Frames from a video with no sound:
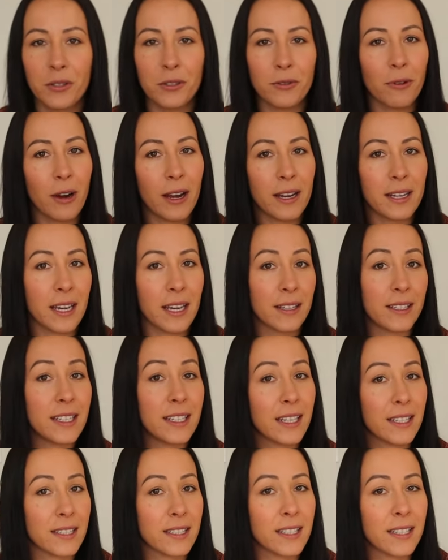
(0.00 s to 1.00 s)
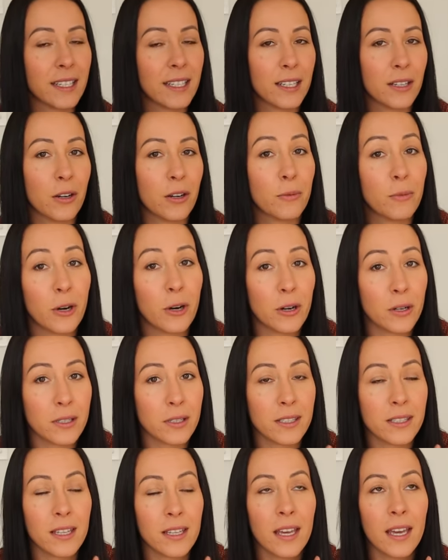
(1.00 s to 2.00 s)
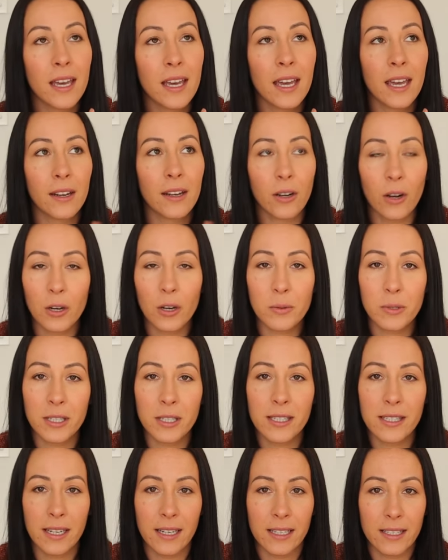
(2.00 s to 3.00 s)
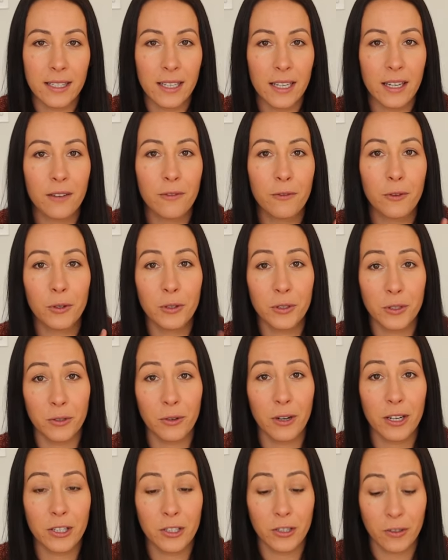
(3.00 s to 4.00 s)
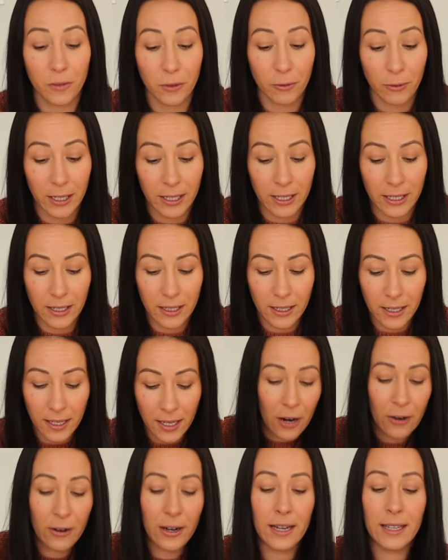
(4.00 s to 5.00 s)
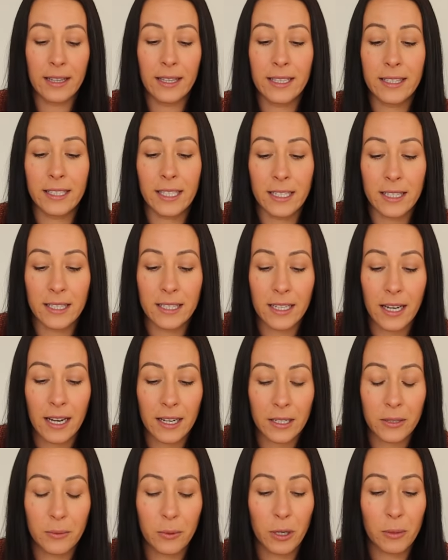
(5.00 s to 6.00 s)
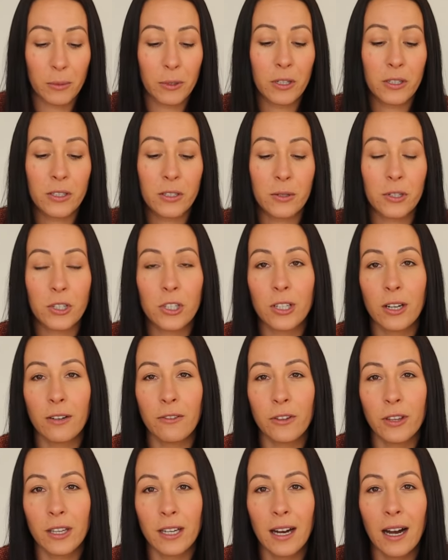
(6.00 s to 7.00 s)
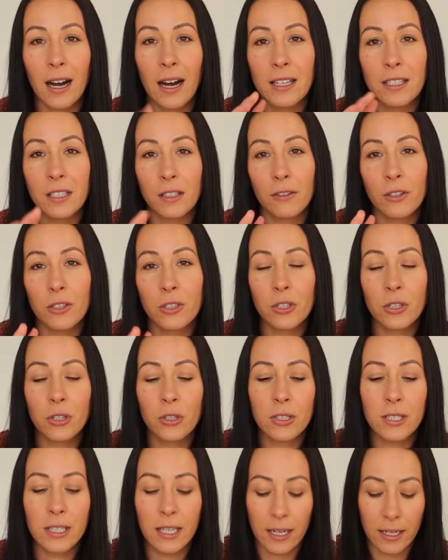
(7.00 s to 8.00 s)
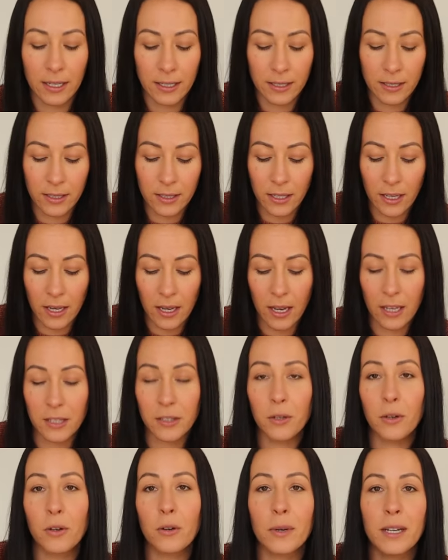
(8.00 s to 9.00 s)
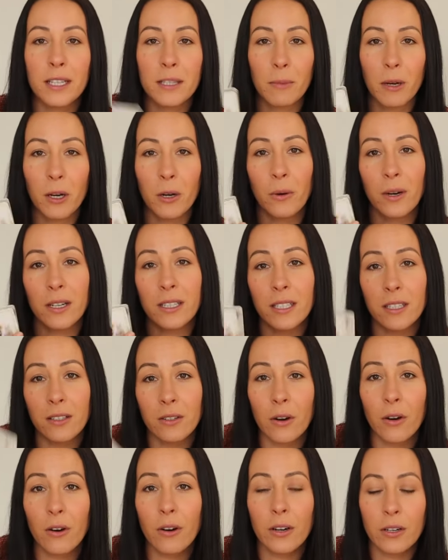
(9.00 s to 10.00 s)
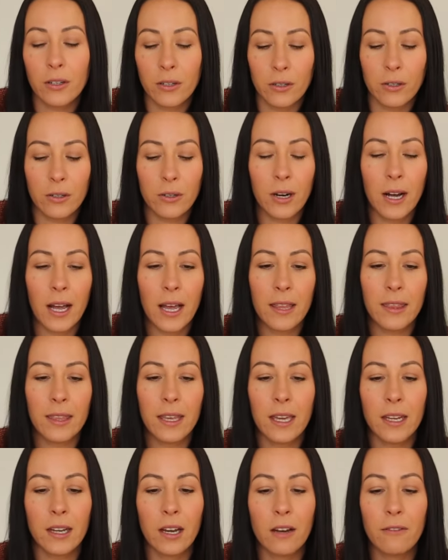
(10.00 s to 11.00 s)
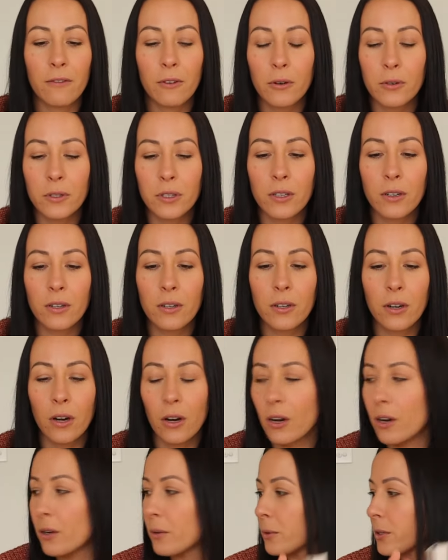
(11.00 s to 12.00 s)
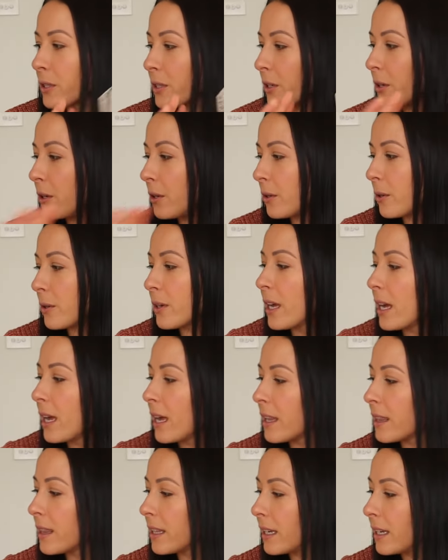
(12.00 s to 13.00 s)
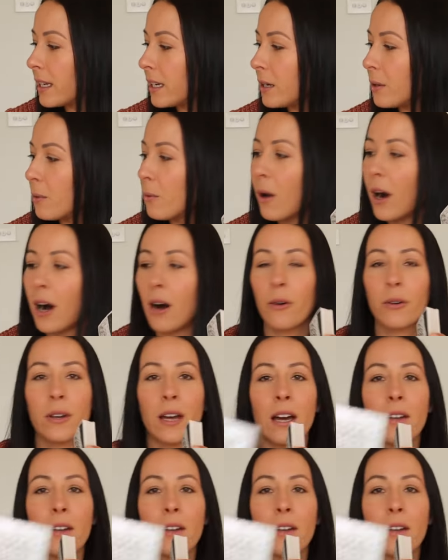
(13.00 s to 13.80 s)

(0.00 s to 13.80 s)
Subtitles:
who's right now nesting in her box. And I hope she stays there for the duration of the reading. All right, let's get started. What I'm going to do is shuffle the cards. I've got two decks, as always, my Kuan Yin Oracle. And then I've also got, what's it called? The Wild